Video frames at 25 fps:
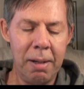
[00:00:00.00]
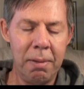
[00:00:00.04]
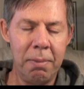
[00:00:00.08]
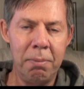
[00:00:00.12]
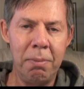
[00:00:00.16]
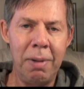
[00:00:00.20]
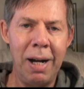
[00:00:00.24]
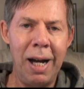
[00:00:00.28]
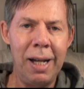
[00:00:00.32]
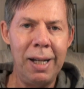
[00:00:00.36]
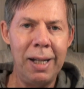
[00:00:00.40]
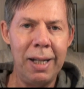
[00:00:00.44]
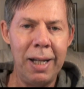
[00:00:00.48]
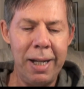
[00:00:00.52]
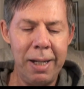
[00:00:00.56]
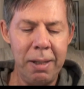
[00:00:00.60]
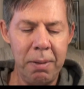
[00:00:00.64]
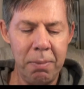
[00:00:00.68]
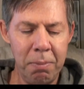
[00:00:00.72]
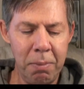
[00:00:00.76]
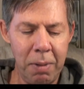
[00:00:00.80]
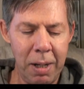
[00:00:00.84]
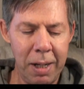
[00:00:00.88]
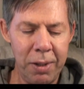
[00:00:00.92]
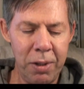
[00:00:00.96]
My late
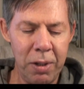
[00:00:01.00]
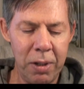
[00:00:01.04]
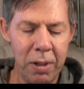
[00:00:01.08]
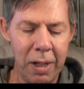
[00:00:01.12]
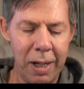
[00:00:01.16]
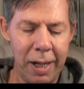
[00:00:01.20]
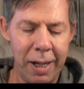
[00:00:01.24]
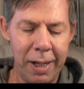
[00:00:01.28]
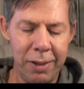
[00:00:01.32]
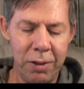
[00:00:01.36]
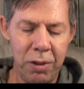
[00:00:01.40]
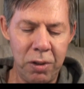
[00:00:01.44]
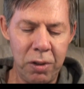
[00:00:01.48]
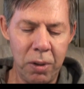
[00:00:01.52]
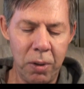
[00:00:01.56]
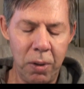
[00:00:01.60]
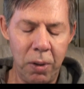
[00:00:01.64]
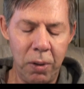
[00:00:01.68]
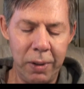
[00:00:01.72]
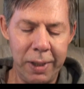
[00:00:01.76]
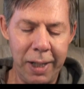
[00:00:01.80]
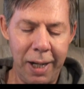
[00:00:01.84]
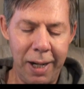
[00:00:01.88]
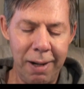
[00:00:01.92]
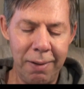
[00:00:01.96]
mother had
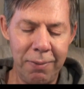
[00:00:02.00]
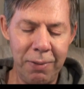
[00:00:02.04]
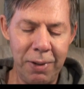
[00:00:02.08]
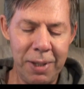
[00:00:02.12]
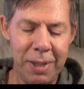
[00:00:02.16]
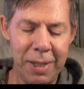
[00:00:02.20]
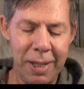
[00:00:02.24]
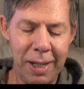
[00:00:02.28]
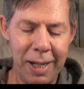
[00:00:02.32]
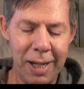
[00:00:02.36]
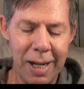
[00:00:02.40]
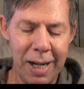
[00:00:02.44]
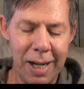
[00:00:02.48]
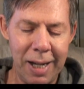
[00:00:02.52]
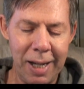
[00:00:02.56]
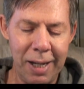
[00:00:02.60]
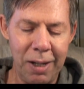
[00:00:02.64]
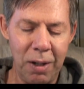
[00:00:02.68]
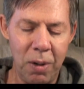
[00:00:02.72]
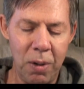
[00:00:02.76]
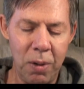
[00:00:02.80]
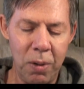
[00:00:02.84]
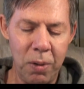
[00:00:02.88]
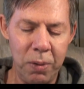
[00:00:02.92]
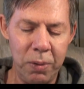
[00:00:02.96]
sold everything I
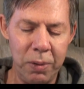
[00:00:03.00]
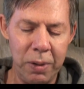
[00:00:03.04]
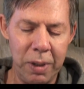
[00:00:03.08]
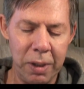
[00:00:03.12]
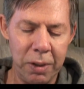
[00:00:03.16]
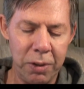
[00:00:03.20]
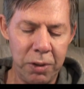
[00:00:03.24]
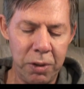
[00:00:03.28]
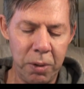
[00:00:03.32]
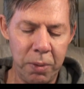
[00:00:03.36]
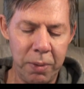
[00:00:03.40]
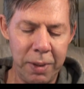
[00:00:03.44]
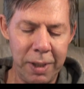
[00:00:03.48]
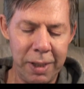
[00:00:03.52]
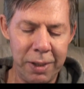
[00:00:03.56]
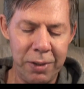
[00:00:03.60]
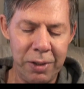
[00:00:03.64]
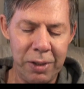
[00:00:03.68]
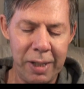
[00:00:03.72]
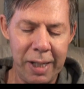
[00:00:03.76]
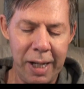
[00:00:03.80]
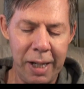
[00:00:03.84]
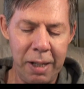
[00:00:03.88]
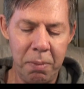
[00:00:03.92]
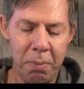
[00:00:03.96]
owned to an
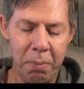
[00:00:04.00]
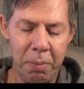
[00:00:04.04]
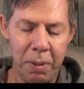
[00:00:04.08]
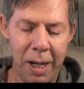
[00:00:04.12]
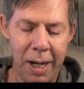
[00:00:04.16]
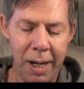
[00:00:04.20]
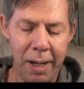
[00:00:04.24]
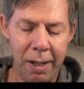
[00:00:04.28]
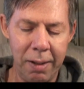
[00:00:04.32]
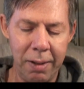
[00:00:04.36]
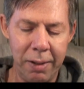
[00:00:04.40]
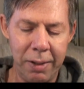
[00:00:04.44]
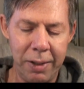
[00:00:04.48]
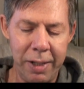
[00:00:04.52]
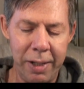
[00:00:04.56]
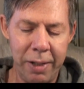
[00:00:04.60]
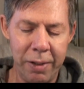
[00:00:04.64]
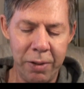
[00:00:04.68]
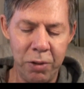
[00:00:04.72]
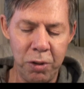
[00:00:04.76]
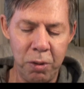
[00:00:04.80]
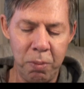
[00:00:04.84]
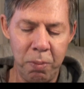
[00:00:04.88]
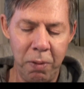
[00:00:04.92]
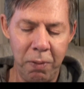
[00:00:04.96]
estate buyer
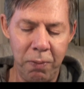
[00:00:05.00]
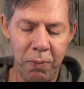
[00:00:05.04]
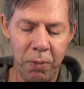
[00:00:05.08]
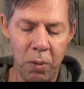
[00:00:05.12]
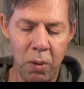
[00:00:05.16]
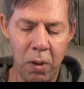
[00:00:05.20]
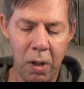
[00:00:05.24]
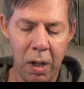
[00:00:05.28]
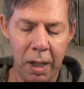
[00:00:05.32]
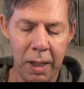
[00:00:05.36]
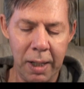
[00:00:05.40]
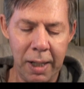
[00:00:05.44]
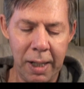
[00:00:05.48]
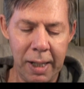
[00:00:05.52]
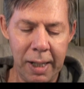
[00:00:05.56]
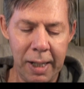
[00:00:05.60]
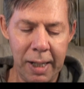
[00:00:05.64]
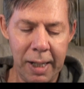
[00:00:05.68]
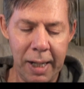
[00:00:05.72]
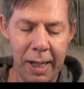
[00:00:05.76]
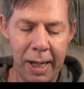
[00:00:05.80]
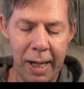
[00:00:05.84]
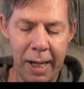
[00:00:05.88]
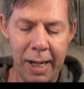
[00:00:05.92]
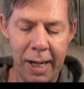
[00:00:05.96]
years before,
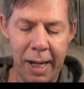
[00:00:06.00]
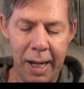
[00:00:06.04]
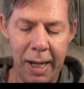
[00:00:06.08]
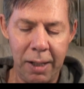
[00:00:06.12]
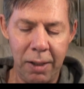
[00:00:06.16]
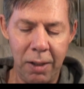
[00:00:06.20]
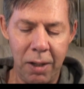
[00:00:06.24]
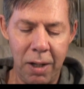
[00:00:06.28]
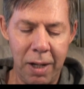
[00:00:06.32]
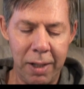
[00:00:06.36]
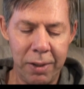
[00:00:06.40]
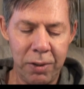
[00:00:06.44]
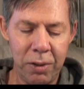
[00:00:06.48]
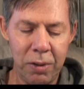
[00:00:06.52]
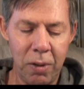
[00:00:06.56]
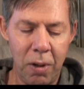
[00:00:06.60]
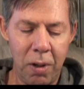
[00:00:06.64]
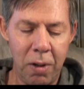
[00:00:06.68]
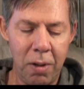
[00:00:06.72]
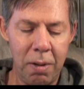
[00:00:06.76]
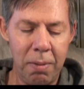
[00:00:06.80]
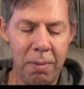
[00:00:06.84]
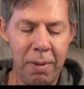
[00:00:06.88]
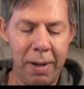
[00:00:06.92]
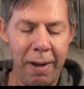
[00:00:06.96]
and I had lost
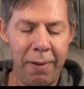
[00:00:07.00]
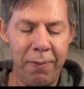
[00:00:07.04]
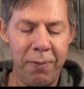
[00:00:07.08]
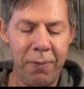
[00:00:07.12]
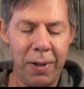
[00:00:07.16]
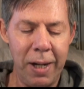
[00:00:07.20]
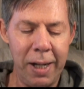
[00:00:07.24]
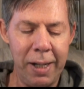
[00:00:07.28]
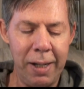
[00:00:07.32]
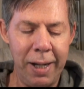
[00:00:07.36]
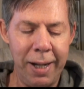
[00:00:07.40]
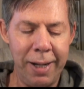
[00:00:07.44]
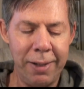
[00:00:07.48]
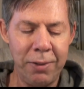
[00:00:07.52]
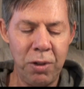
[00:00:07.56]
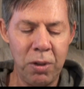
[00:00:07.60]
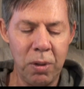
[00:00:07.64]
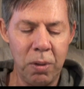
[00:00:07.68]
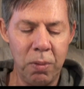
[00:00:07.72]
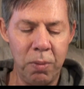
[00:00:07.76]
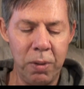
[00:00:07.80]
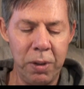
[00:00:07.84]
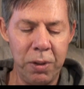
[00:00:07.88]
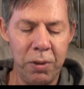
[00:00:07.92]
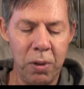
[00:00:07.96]
all my
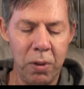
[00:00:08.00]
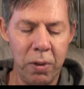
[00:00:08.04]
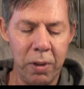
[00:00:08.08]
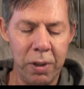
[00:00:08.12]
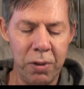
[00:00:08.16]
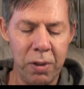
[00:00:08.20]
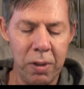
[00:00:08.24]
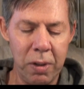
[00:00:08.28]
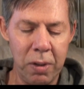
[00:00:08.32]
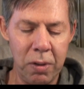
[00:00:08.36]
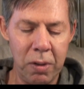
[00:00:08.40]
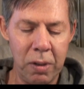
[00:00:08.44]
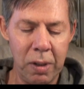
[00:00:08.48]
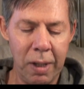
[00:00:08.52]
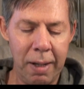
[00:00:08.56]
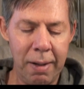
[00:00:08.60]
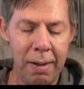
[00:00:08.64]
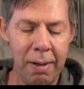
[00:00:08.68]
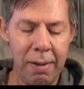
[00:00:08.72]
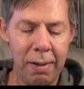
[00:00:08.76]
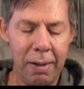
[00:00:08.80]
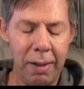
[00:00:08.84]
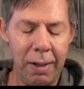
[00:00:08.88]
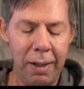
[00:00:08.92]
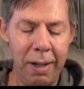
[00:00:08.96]
financial resources
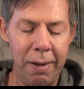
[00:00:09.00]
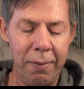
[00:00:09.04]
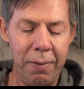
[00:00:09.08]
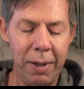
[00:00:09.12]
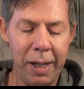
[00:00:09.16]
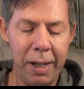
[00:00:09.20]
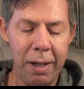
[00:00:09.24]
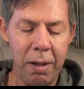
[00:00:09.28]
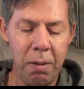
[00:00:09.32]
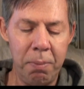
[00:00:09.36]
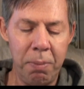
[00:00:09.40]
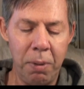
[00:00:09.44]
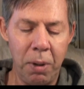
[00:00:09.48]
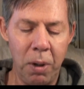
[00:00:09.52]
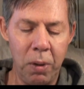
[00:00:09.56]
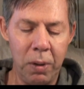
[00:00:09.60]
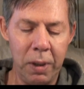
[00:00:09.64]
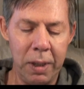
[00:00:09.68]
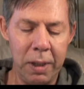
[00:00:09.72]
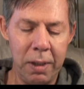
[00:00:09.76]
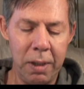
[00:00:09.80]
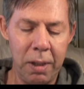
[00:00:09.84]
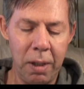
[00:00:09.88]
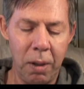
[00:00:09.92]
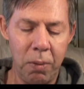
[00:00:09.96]
living in
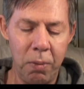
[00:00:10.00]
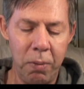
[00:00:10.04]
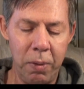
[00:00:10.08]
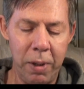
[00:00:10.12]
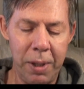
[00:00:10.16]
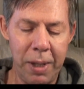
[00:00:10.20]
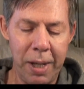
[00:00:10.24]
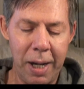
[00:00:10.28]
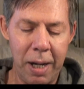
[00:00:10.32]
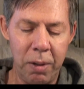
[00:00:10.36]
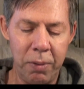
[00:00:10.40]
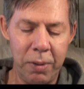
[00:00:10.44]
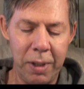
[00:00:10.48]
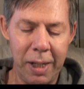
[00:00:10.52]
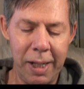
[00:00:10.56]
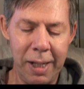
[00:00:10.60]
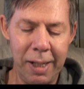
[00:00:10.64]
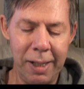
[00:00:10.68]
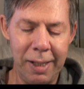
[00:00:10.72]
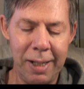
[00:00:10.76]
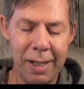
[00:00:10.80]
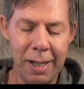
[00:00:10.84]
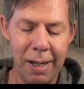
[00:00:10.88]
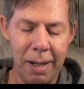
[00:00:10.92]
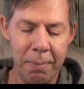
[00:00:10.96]
Poland without
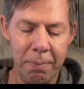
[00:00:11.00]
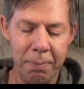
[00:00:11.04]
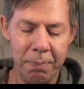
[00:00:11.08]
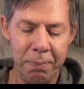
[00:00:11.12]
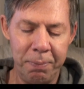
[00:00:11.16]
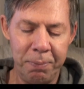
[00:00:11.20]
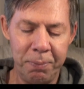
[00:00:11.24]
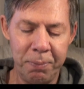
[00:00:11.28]
income.